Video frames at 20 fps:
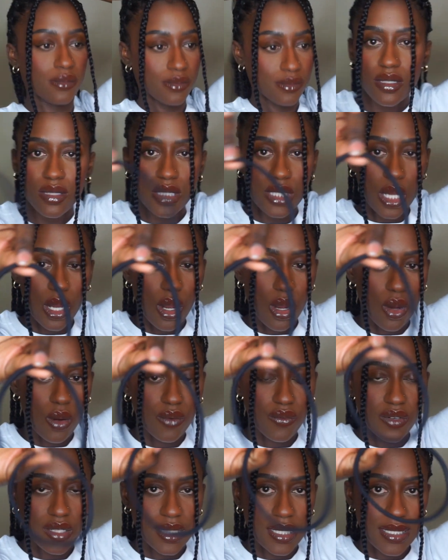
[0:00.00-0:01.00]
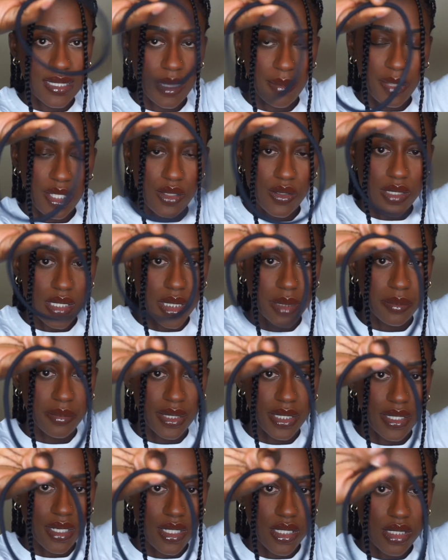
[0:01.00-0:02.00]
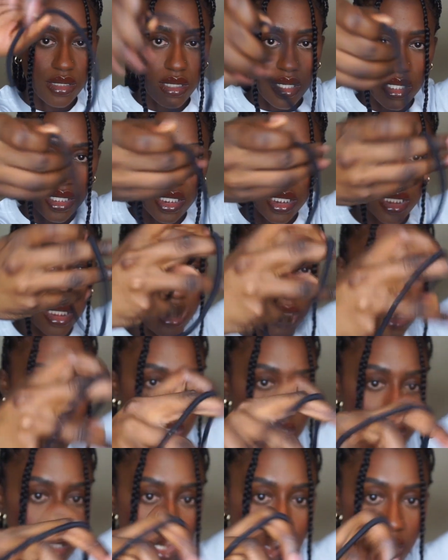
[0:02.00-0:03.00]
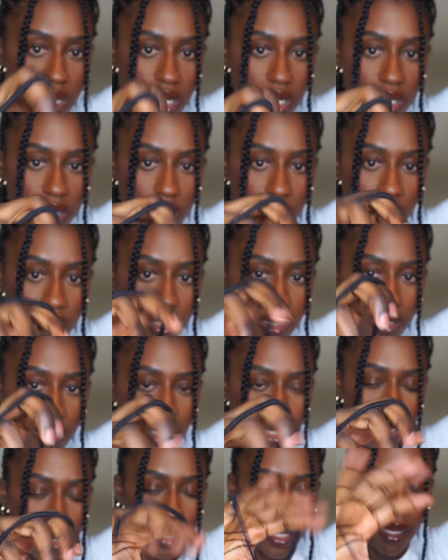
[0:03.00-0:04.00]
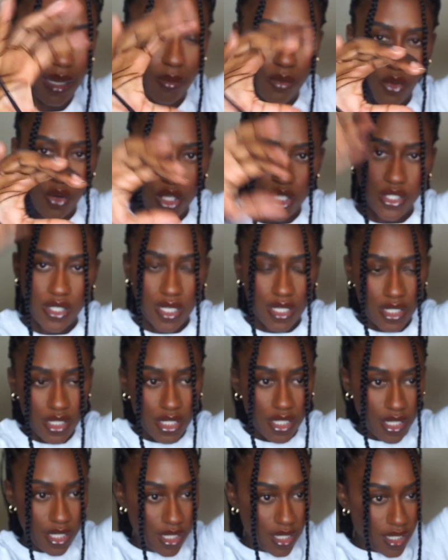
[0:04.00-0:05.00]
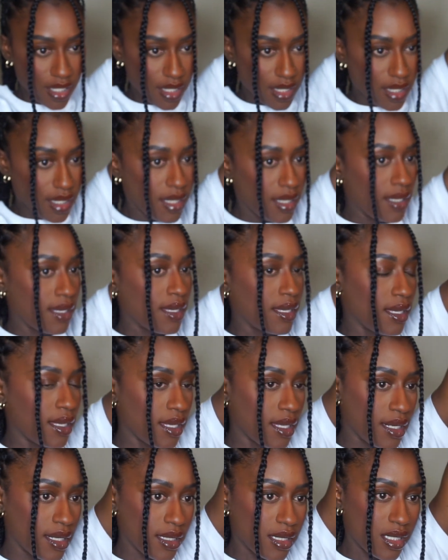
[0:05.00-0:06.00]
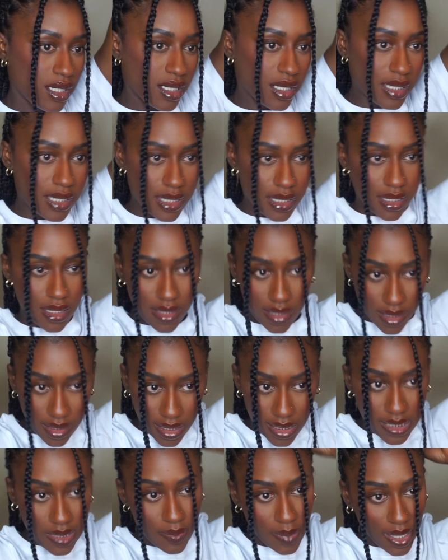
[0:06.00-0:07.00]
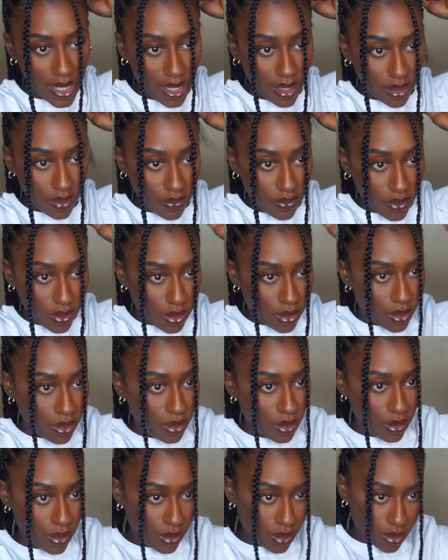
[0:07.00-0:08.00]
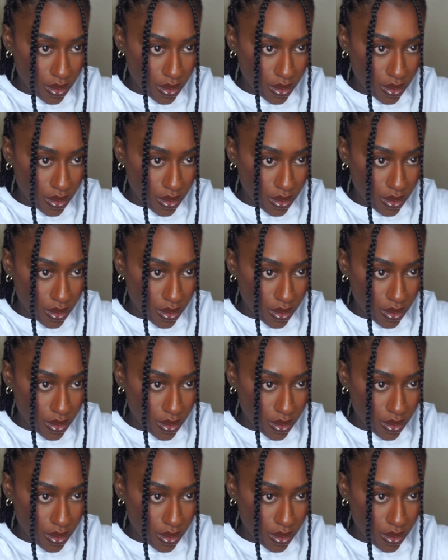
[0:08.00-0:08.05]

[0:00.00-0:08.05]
So for this, I'm gonna use a bigger scrunchie. These are like more stretchier and it's just less painful